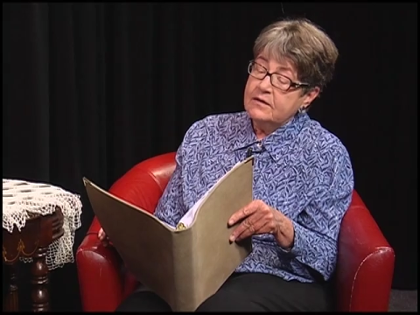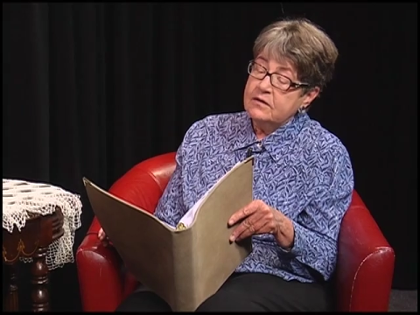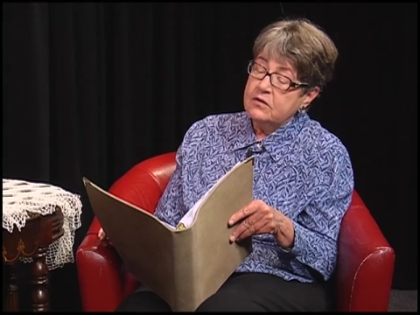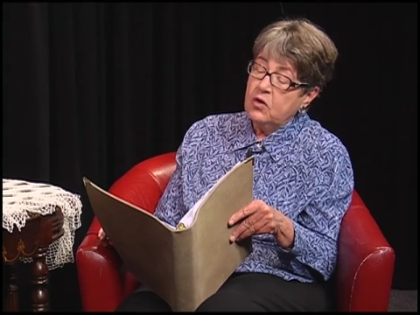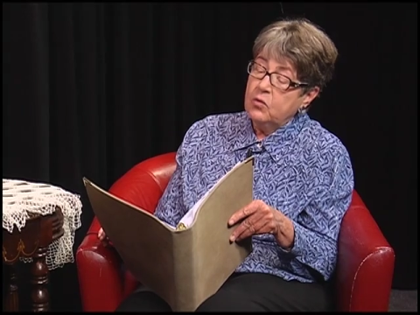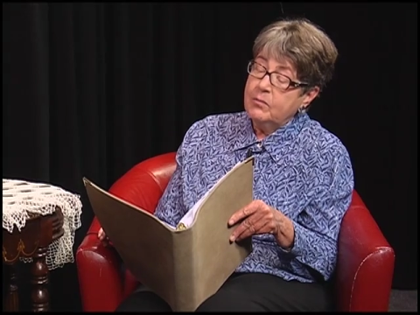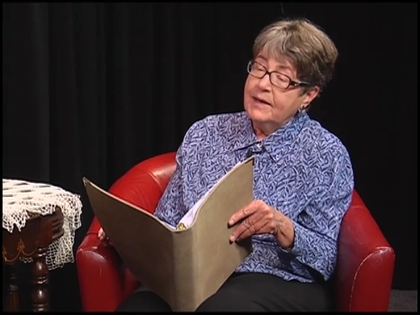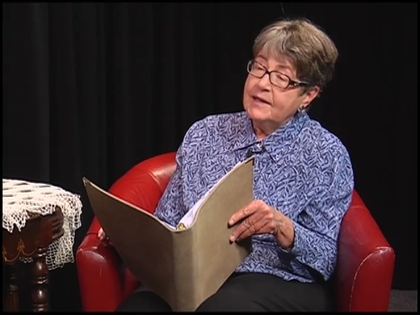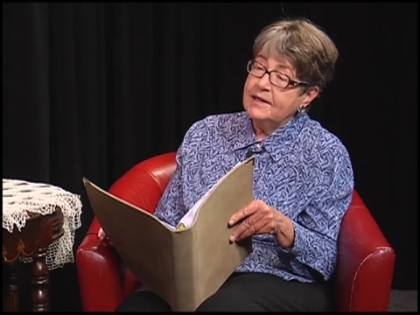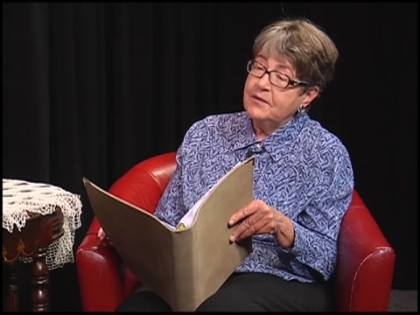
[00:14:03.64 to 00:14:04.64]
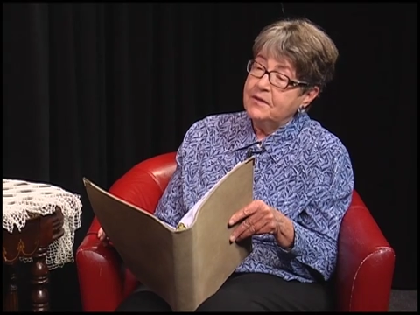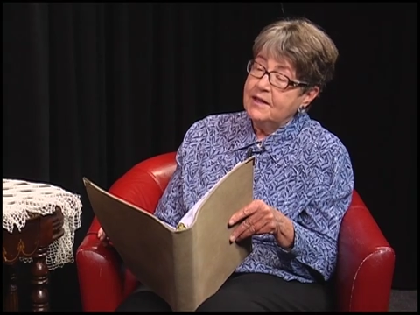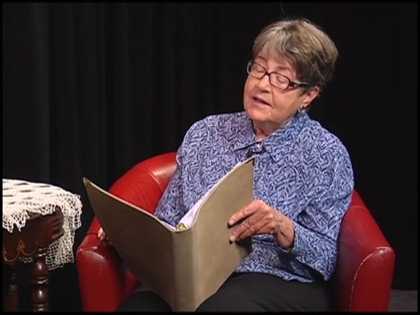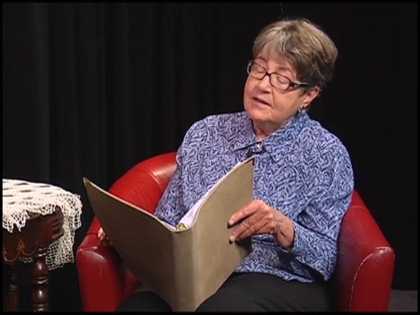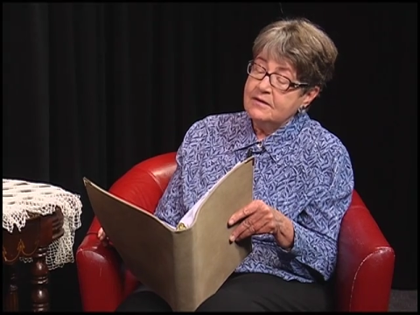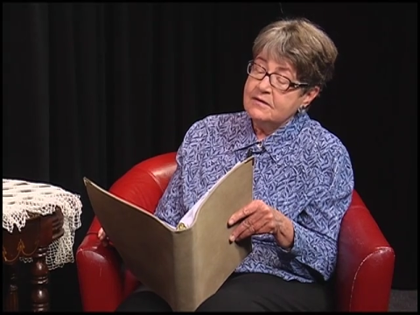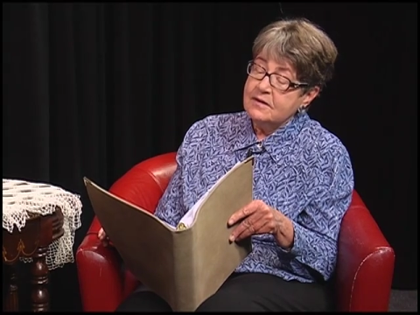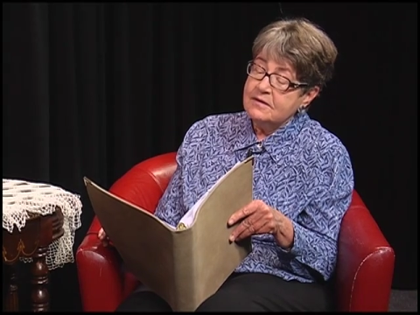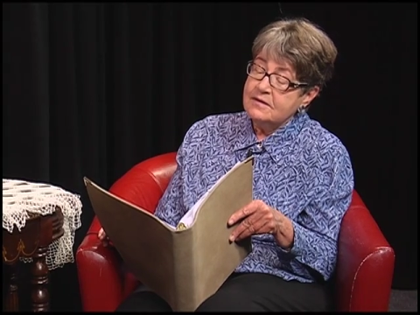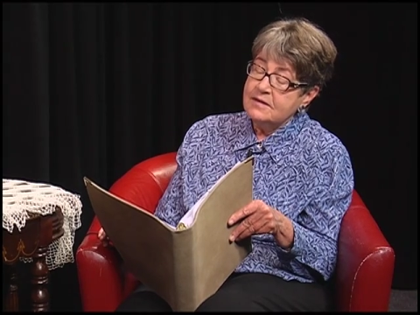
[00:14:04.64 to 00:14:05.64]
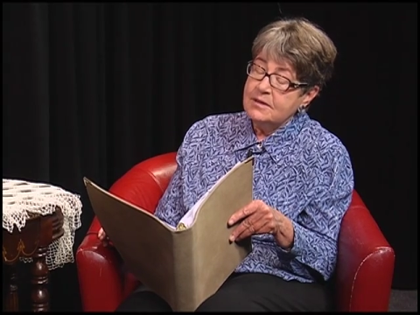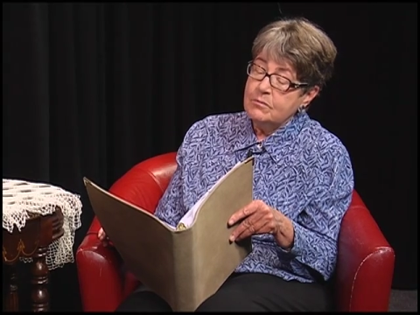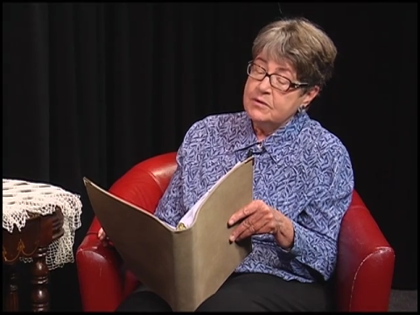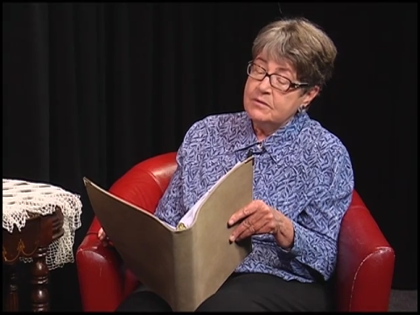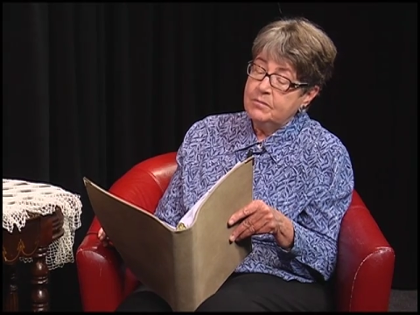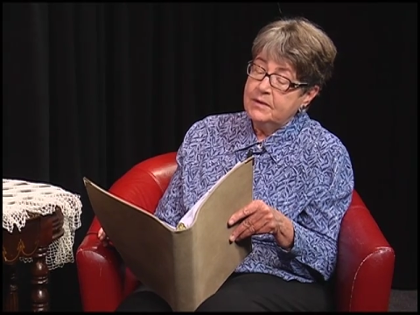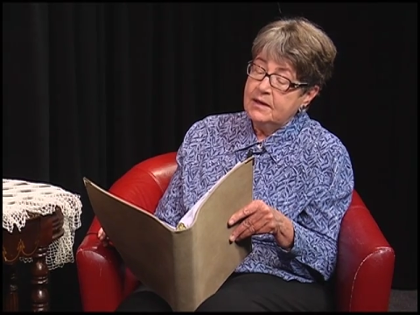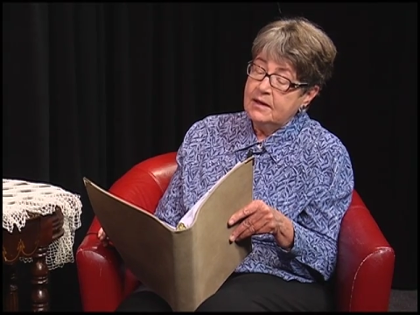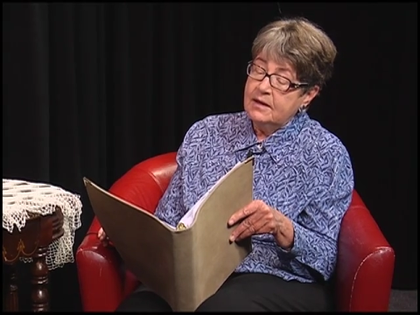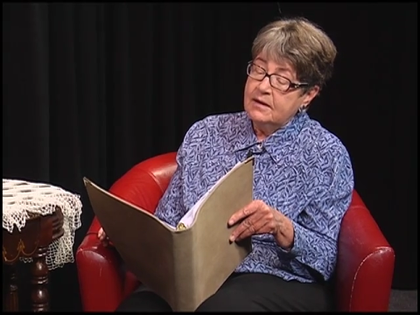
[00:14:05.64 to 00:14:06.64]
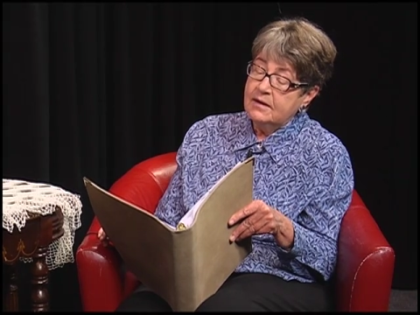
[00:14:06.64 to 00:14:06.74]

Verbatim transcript: so many things seemed to be